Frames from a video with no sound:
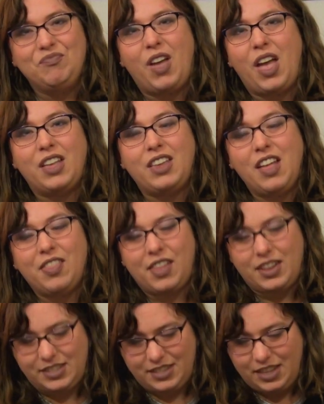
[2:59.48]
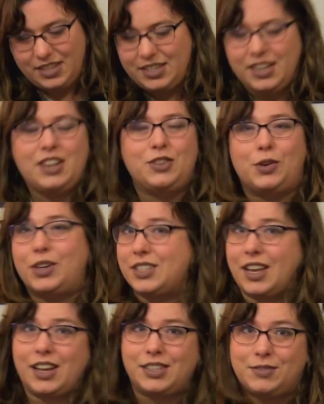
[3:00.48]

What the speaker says: yeah, let's get into it because I got